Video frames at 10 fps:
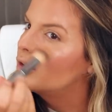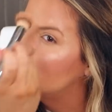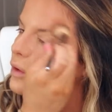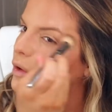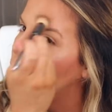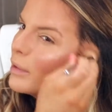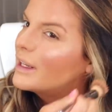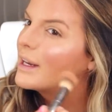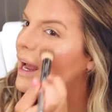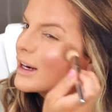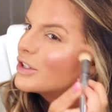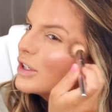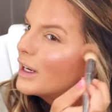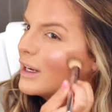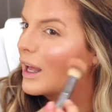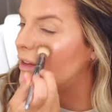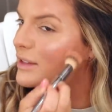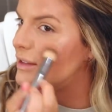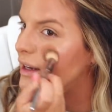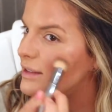do a little blend action. Now
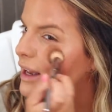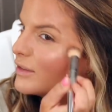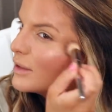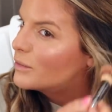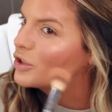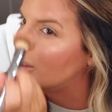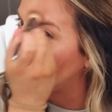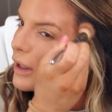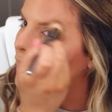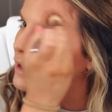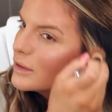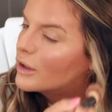this does have some shimmer in it,